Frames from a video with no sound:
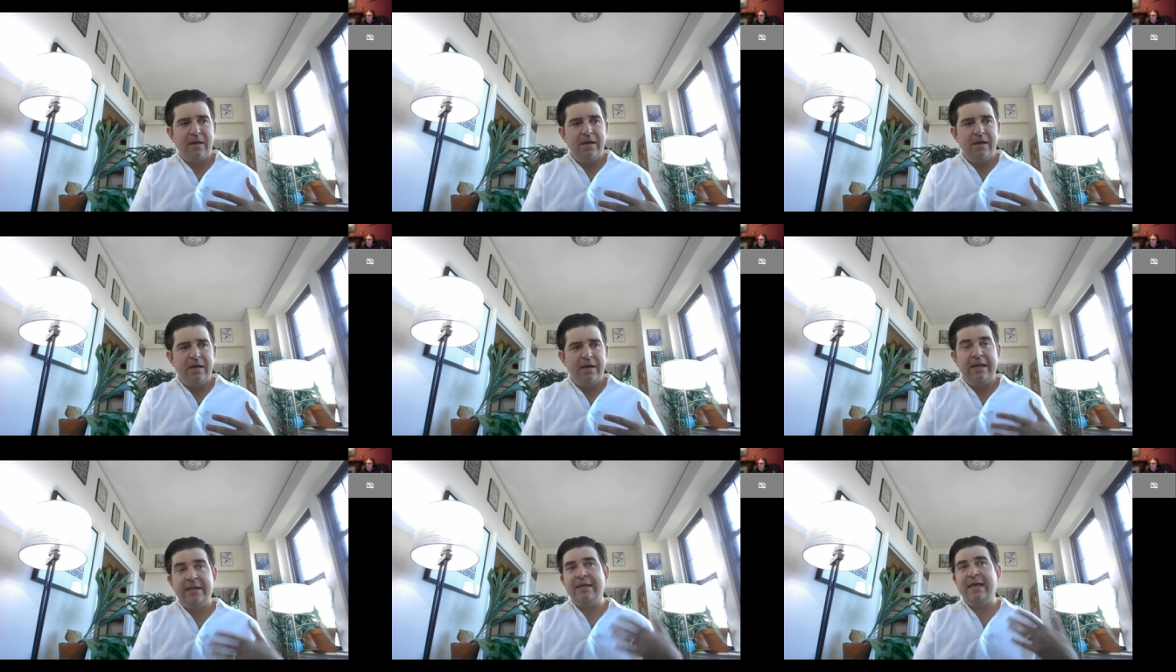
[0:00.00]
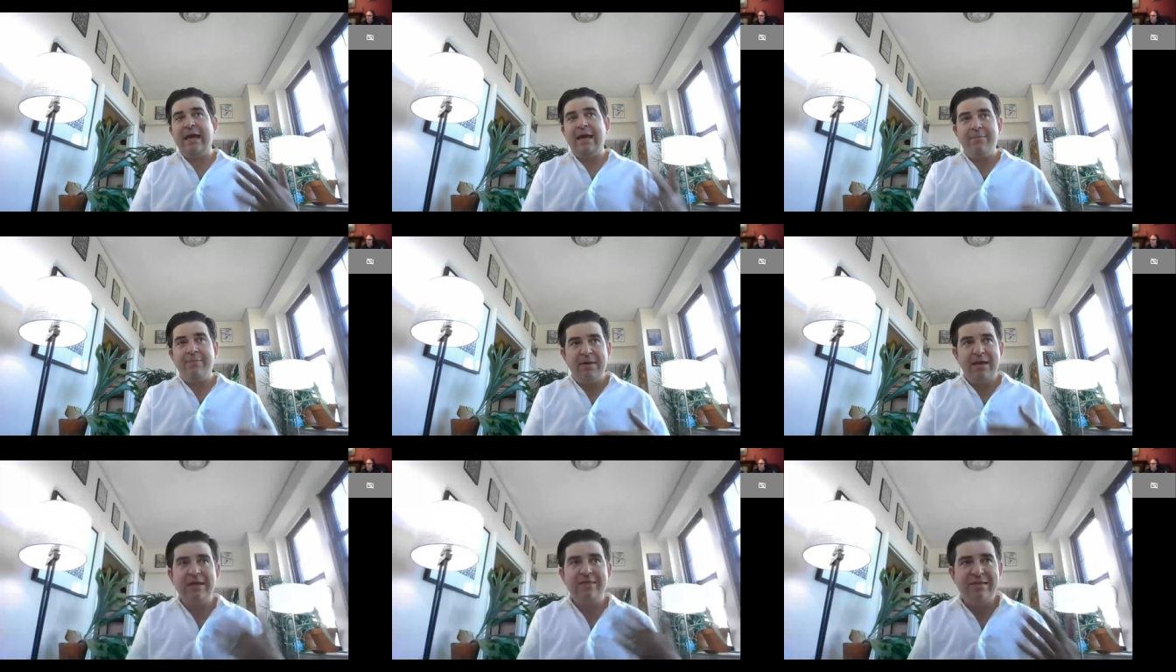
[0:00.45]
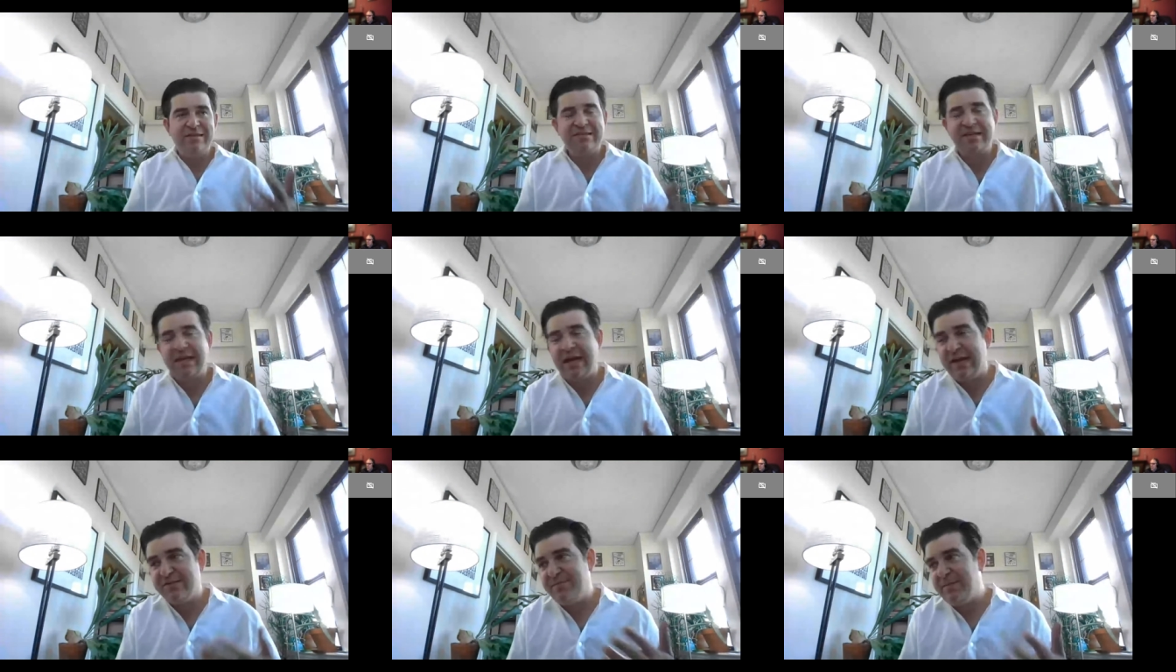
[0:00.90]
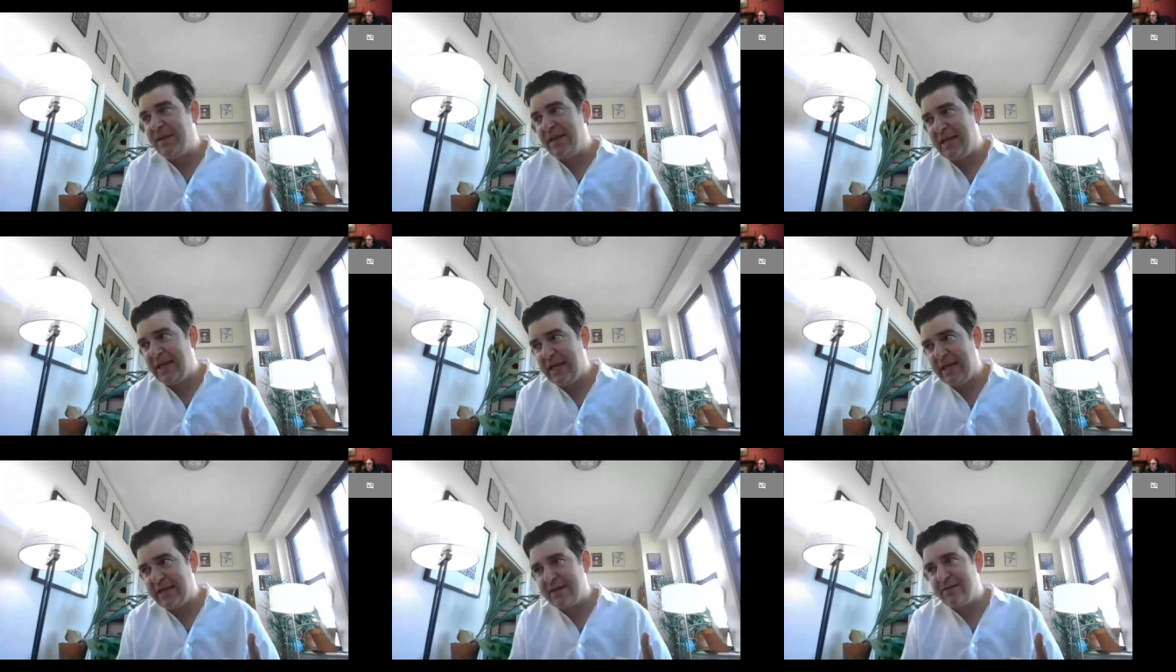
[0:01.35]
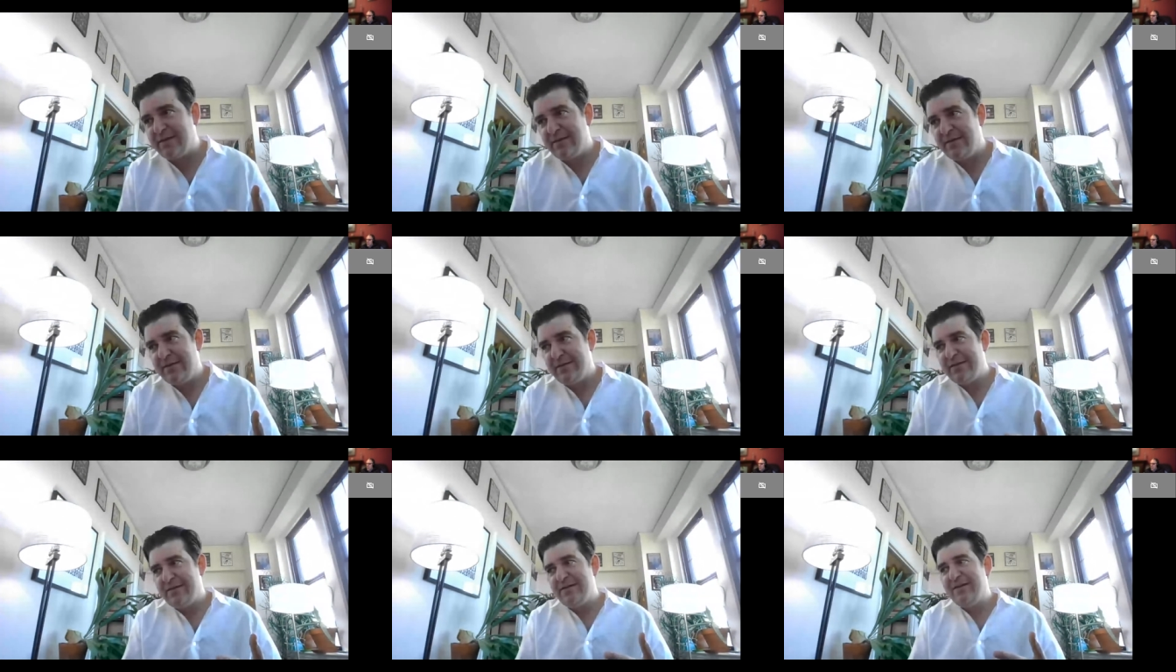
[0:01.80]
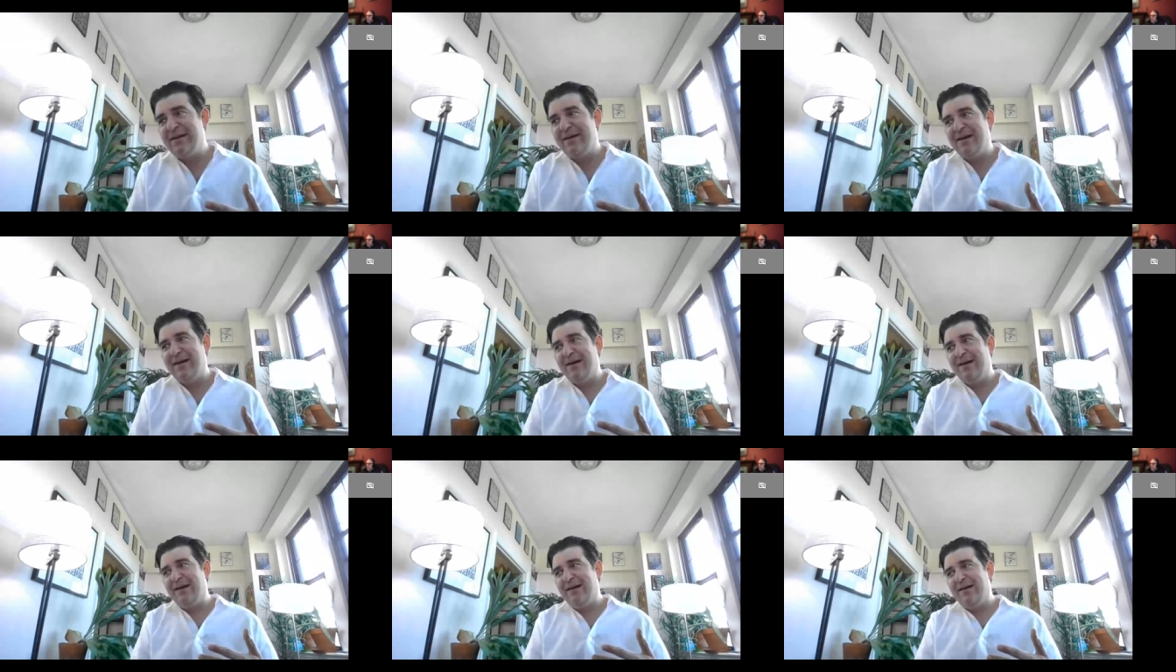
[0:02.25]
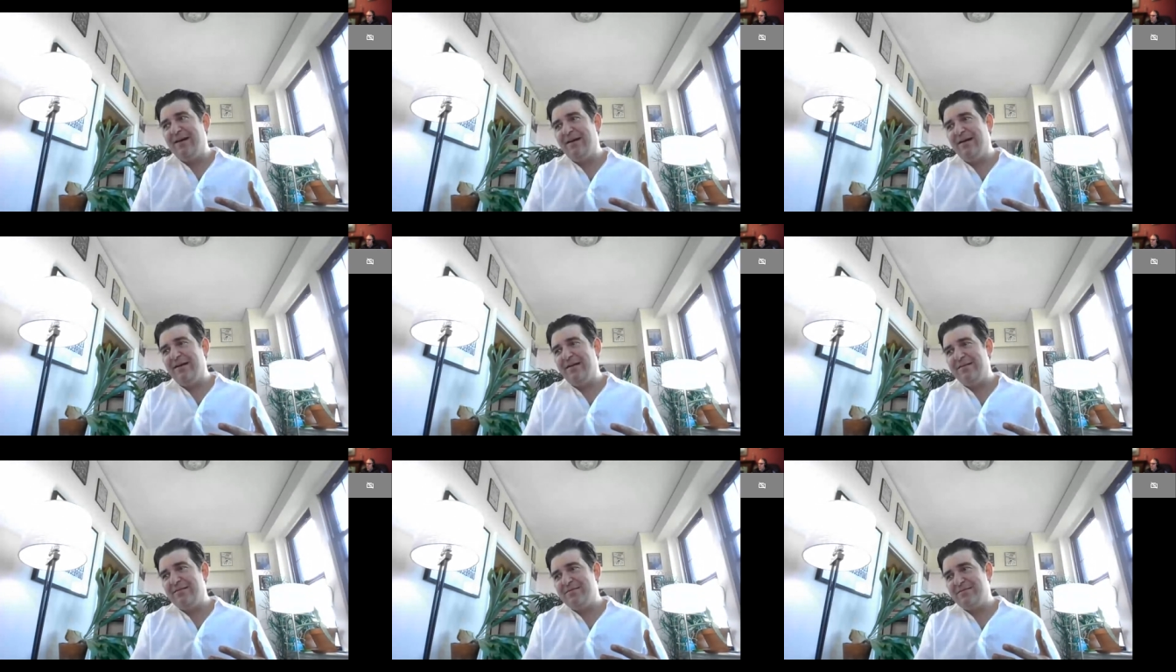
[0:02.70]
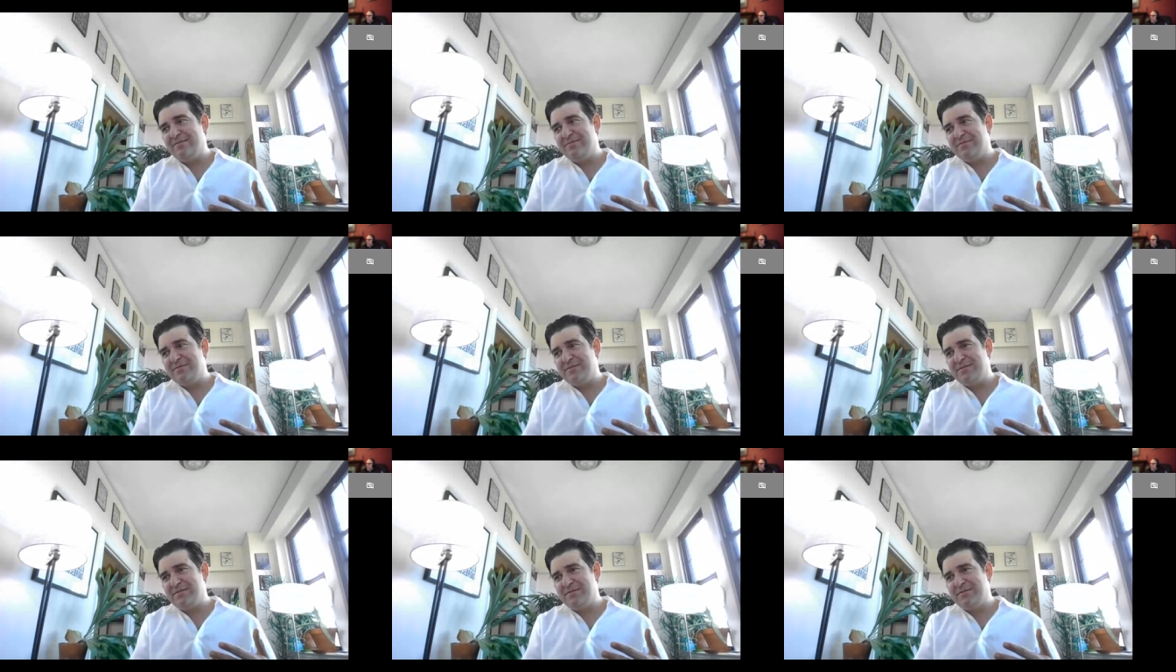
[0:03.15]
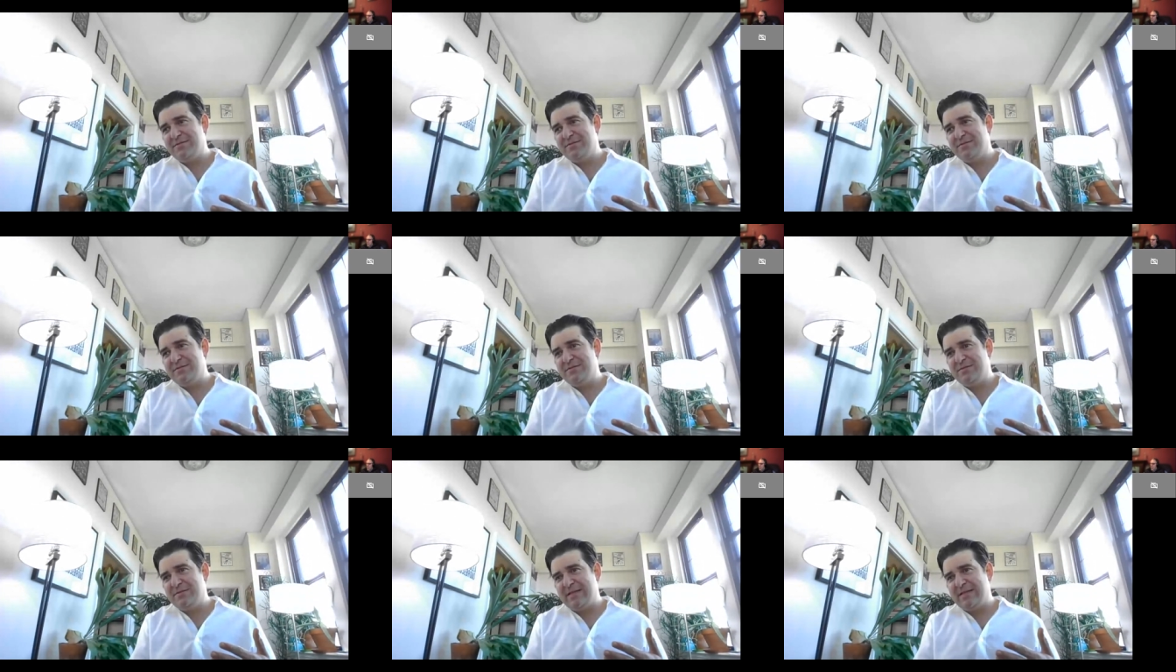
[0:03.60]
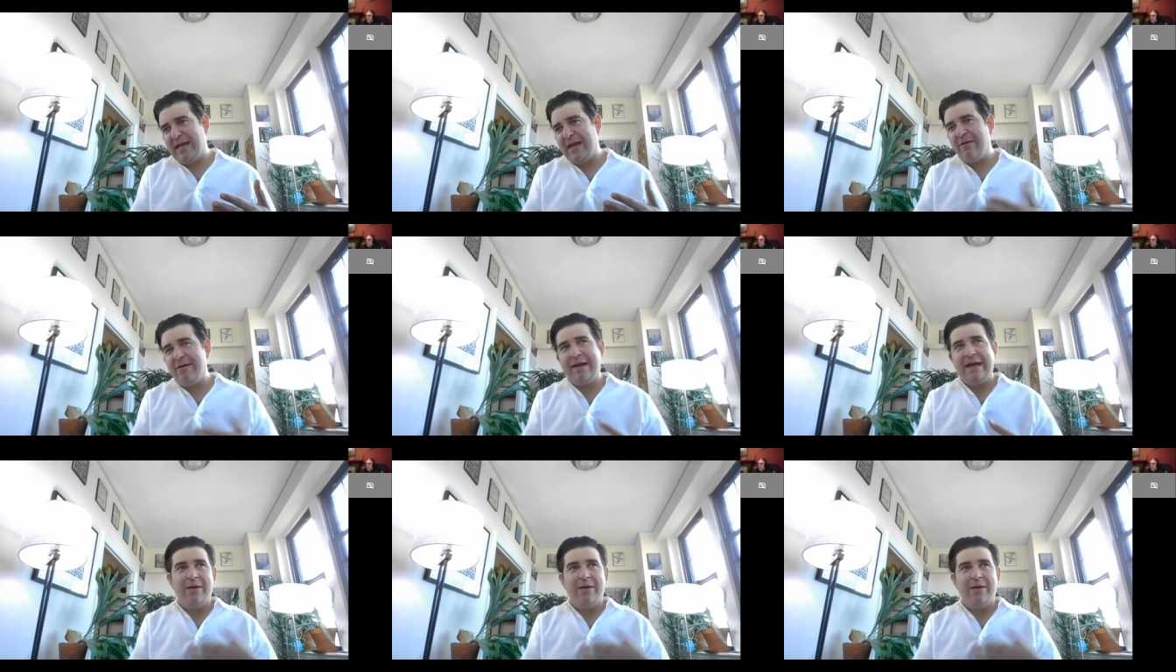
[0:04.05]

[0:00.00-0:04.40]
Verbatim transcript: uh, and gaming in this case meaning uh, carrying